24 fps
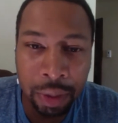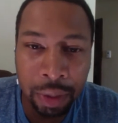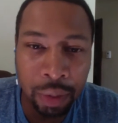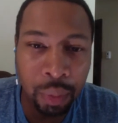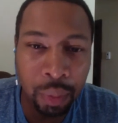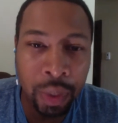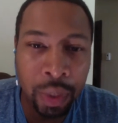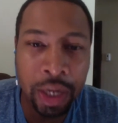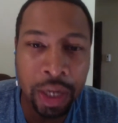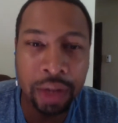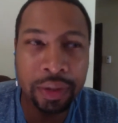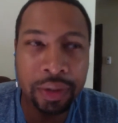
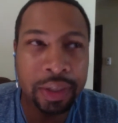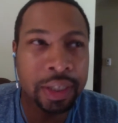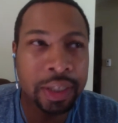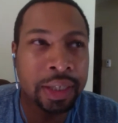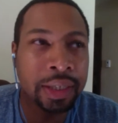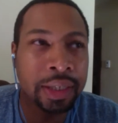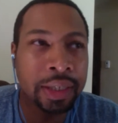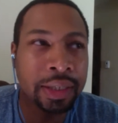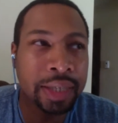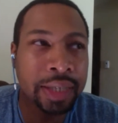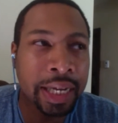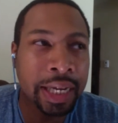But wealth right.
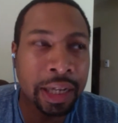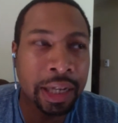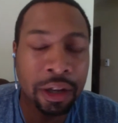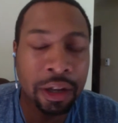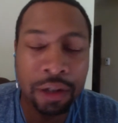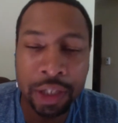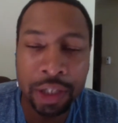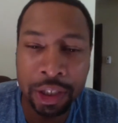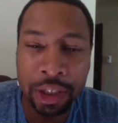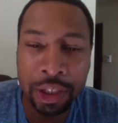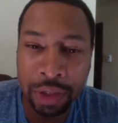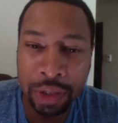Uh-huh. is how
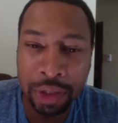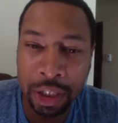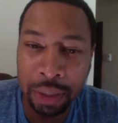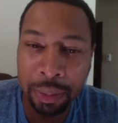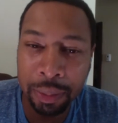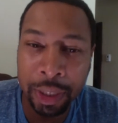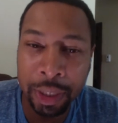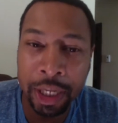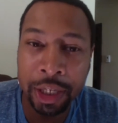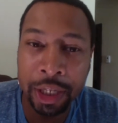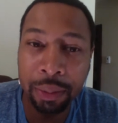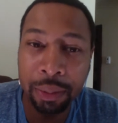long can you keep
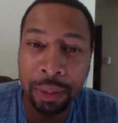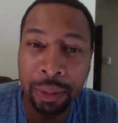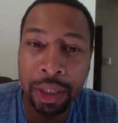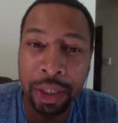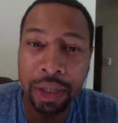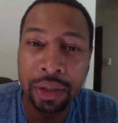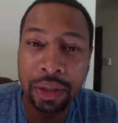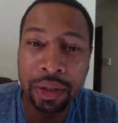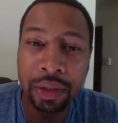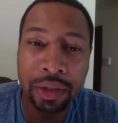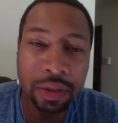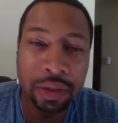paying your
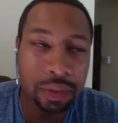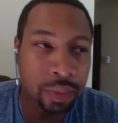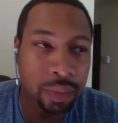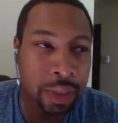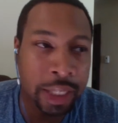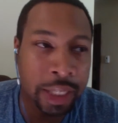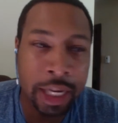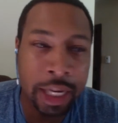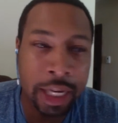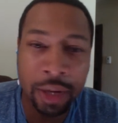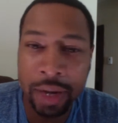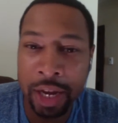bills
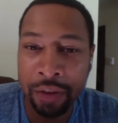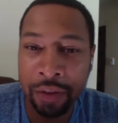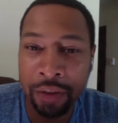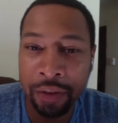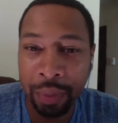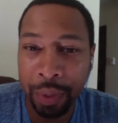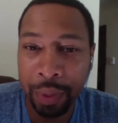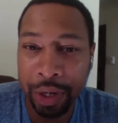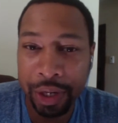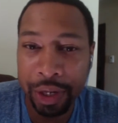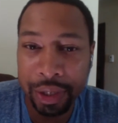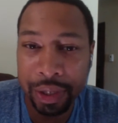without having
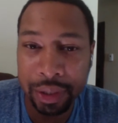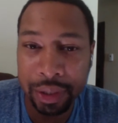to work?